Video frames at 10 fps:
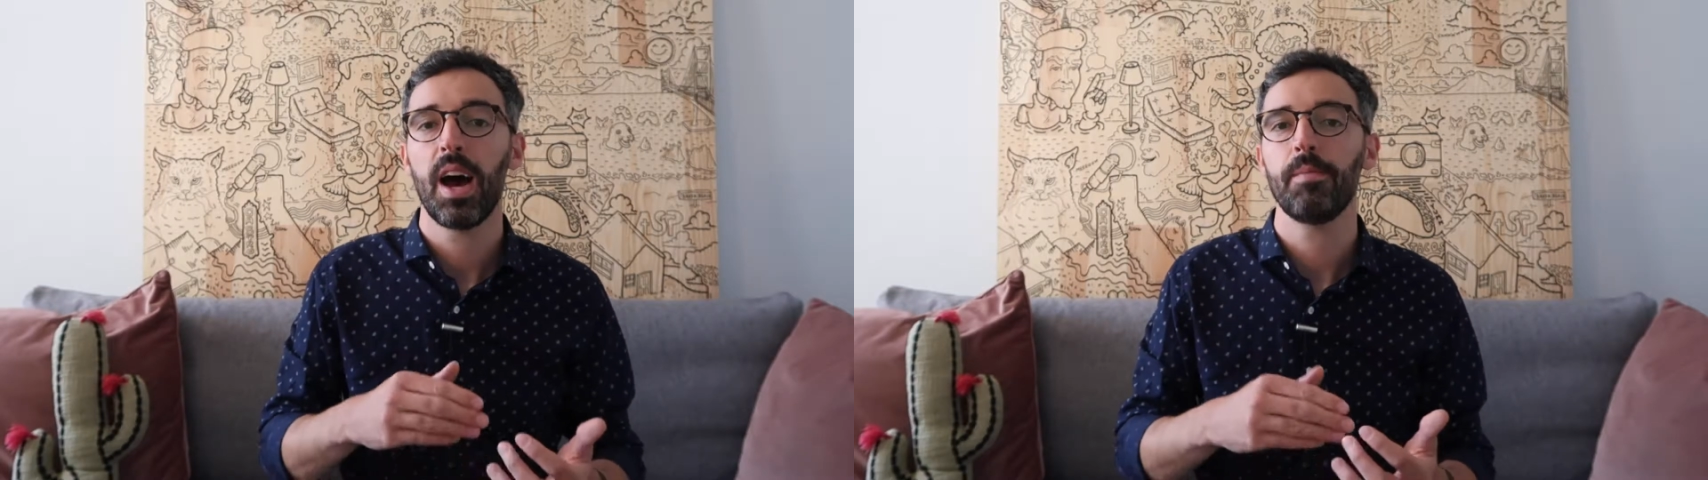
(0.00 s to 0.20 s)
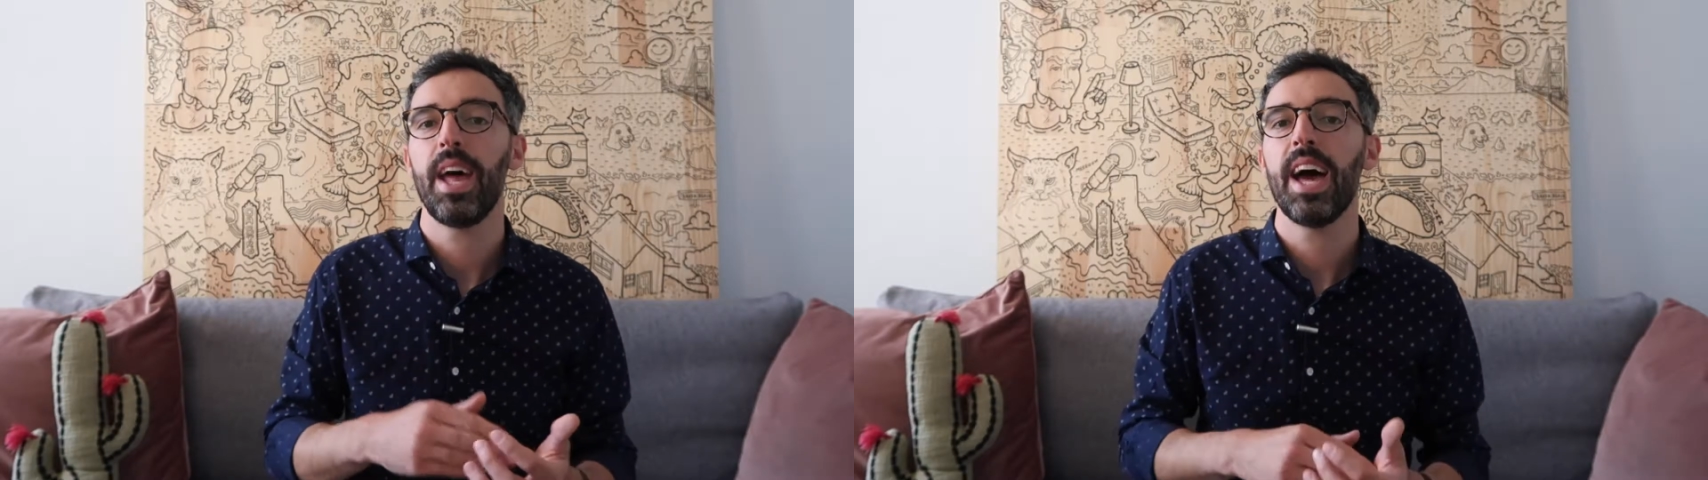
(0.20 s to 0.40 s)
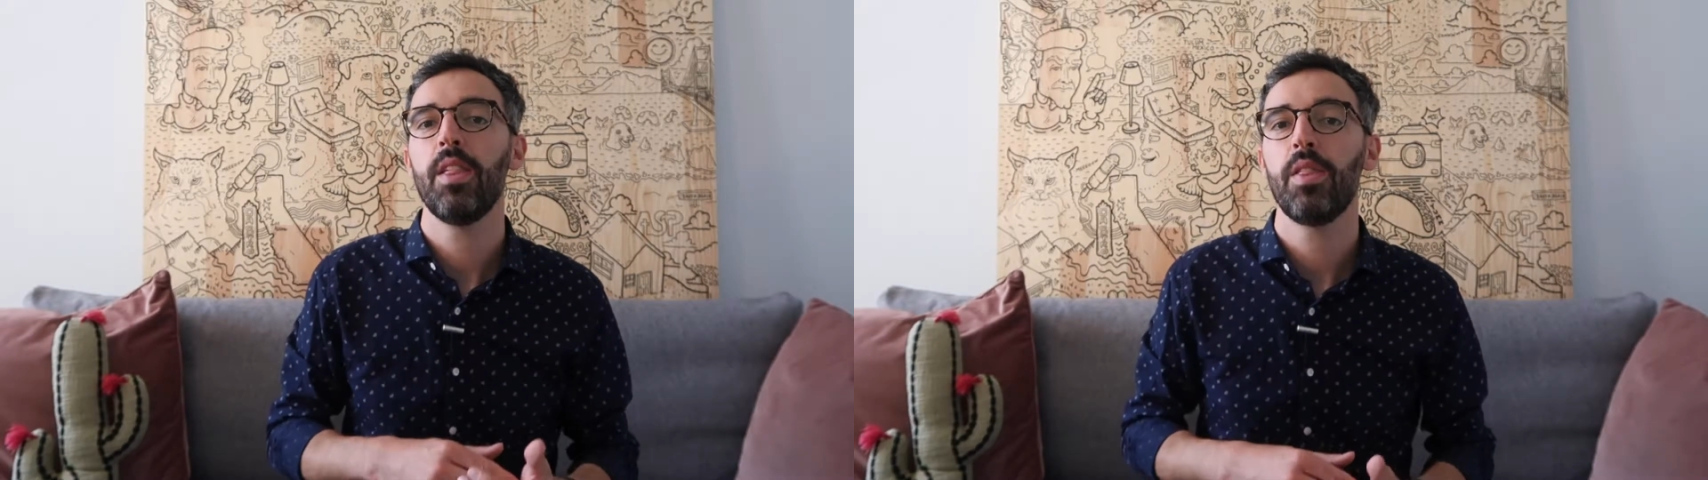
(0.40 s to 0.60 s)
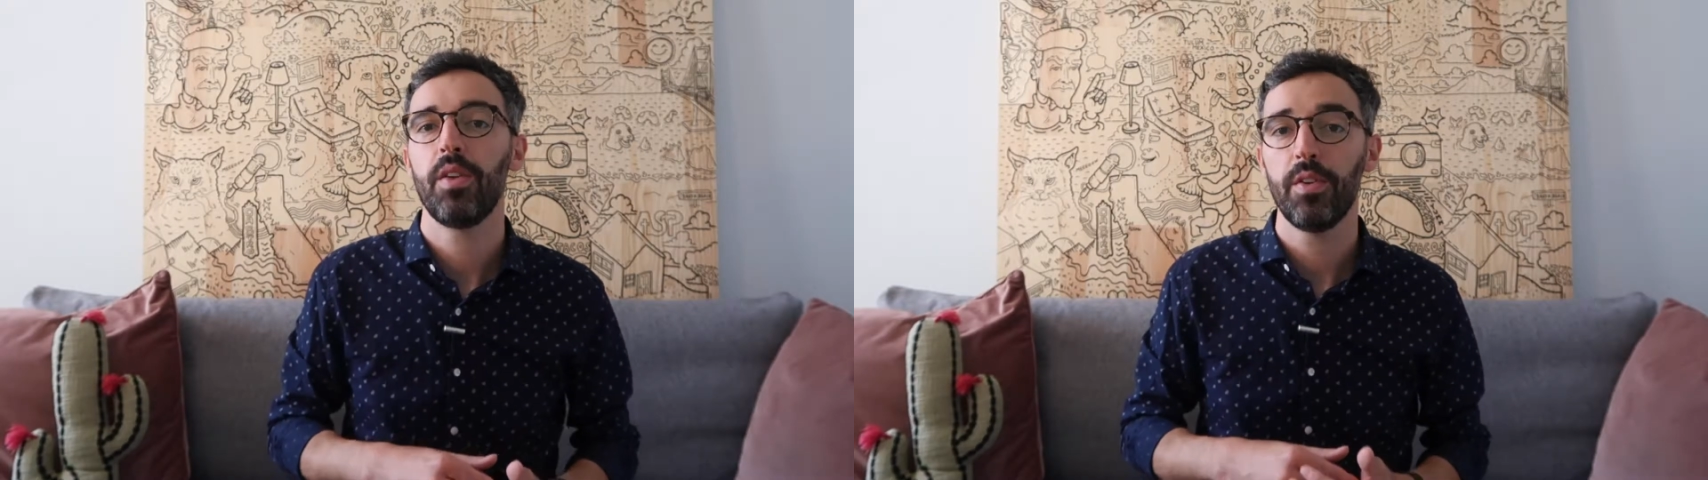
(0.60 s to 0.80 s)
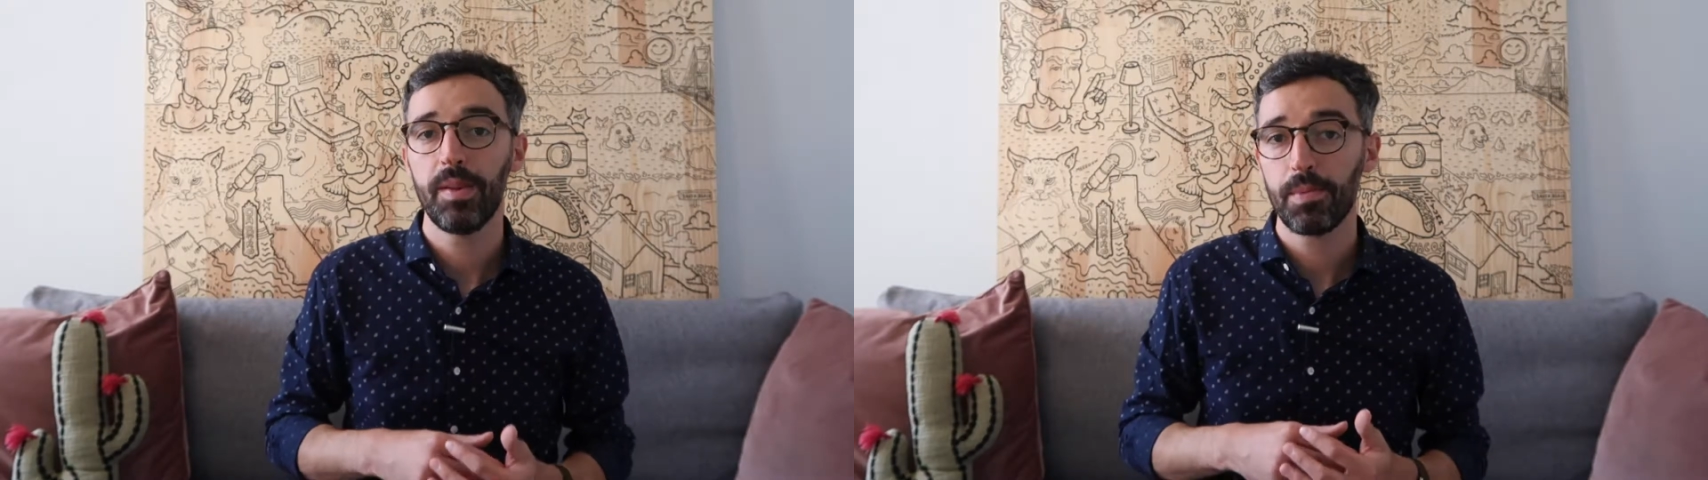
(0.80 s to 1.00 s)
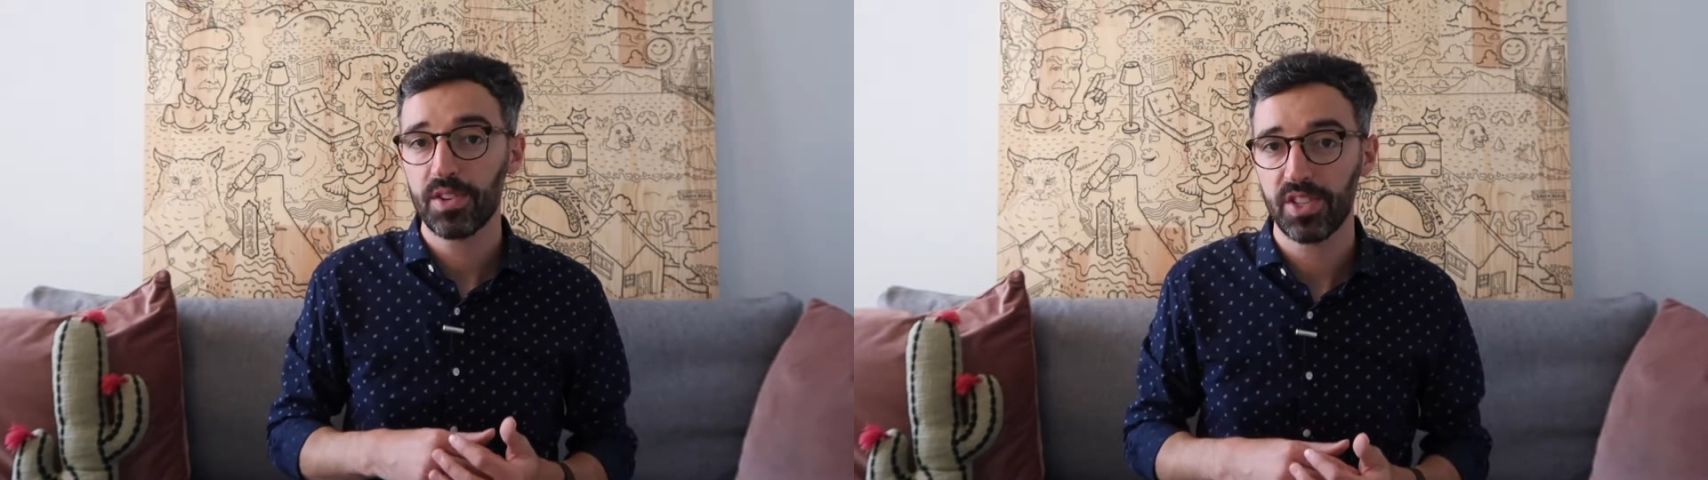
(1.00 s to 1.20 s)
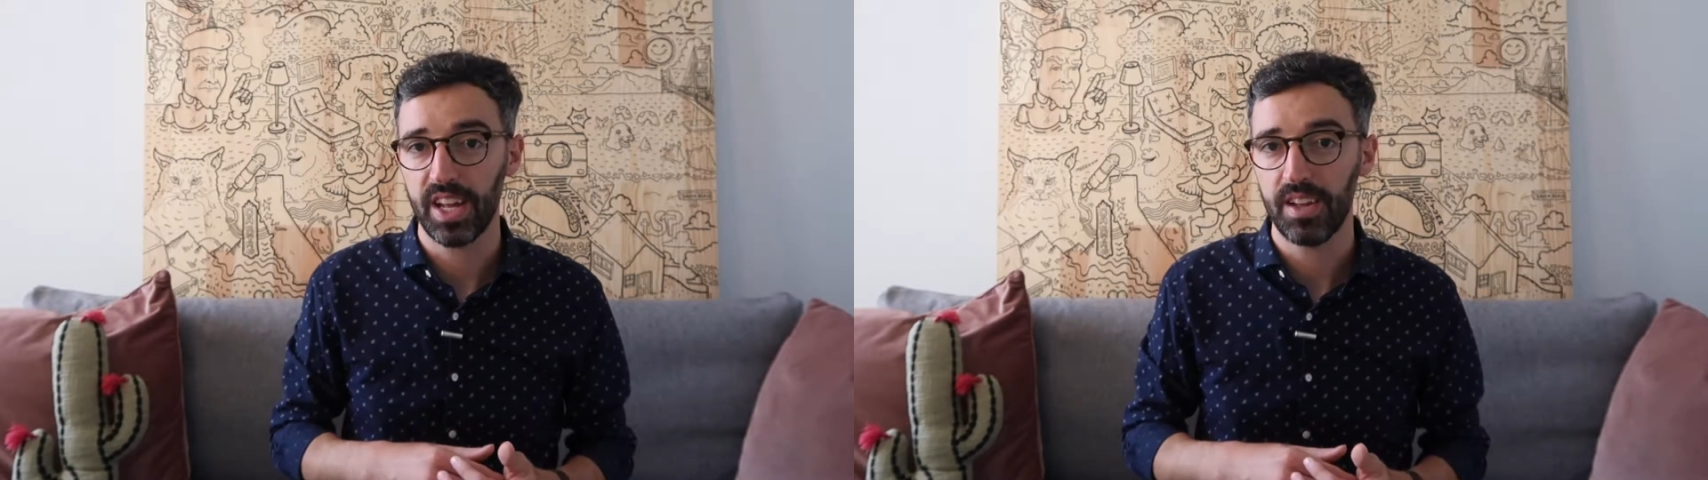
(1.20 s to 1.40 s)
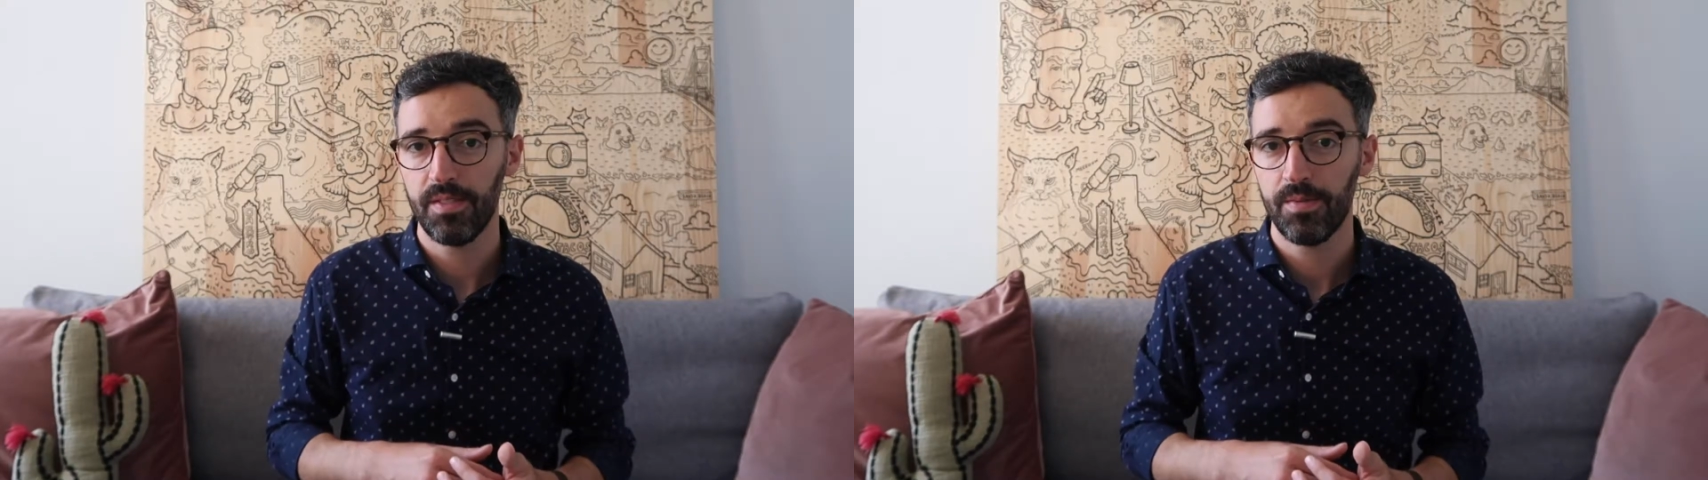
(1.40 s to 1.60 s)
I'm going to add
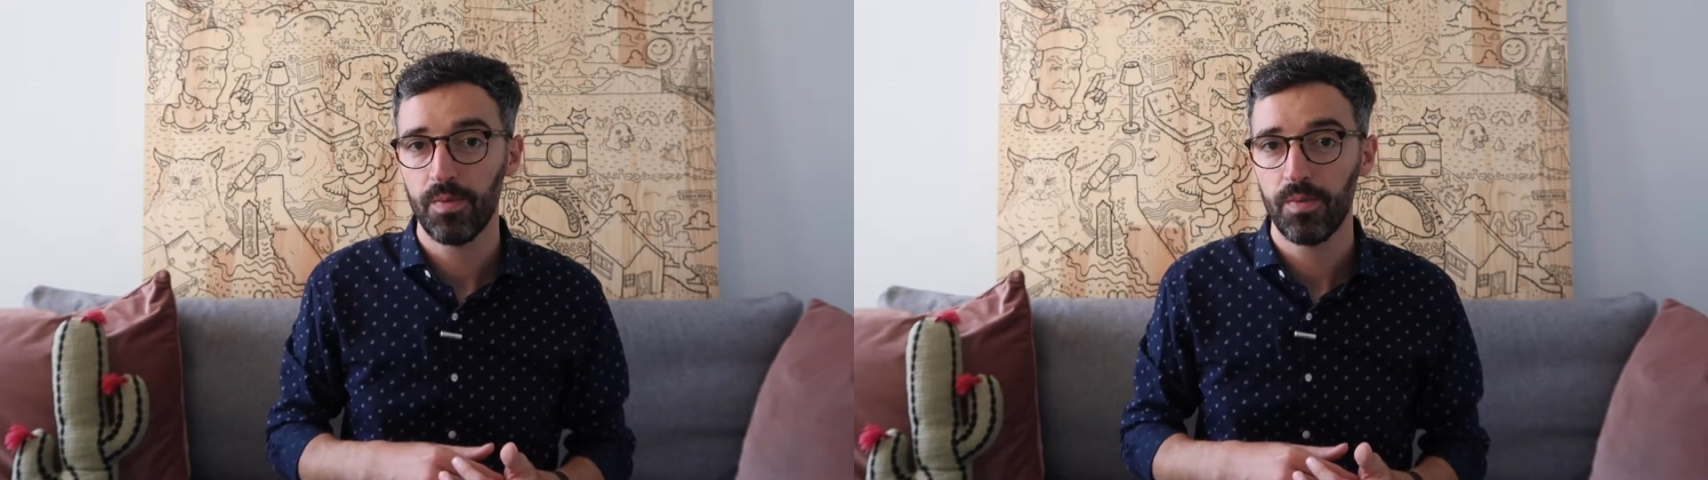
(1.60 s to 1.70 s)
30%,